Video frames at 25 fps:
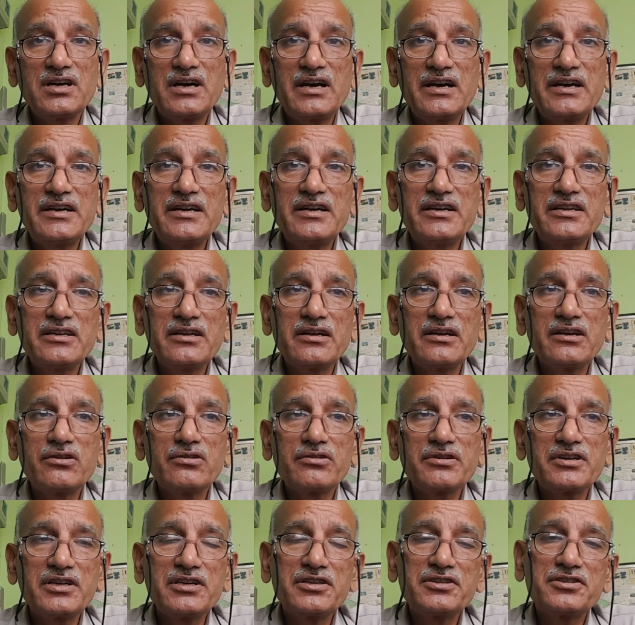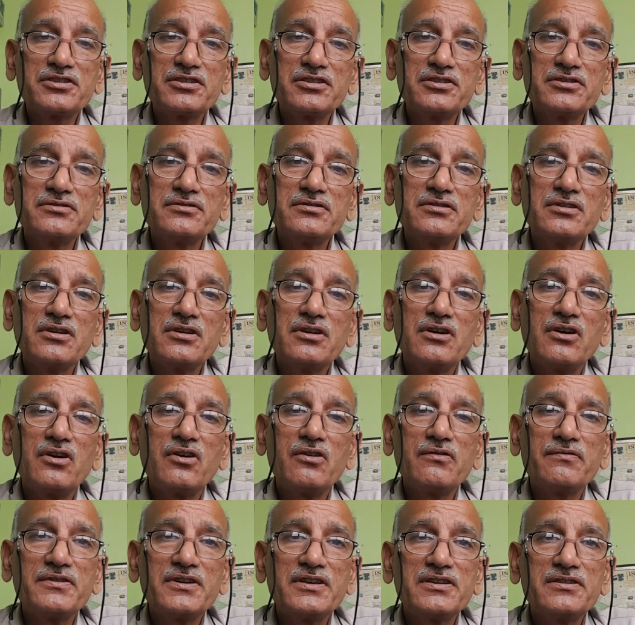ideal location
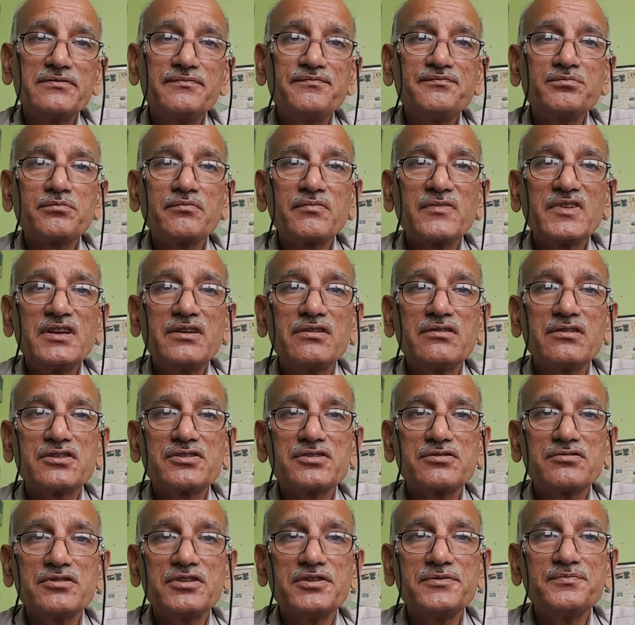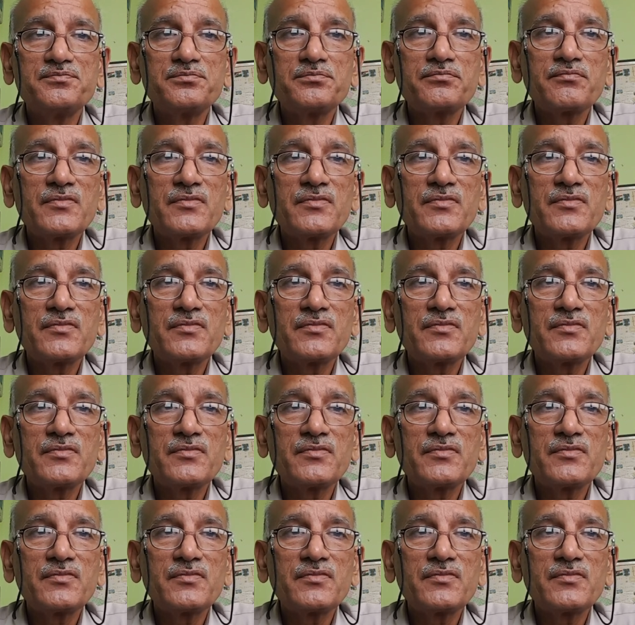of an industry?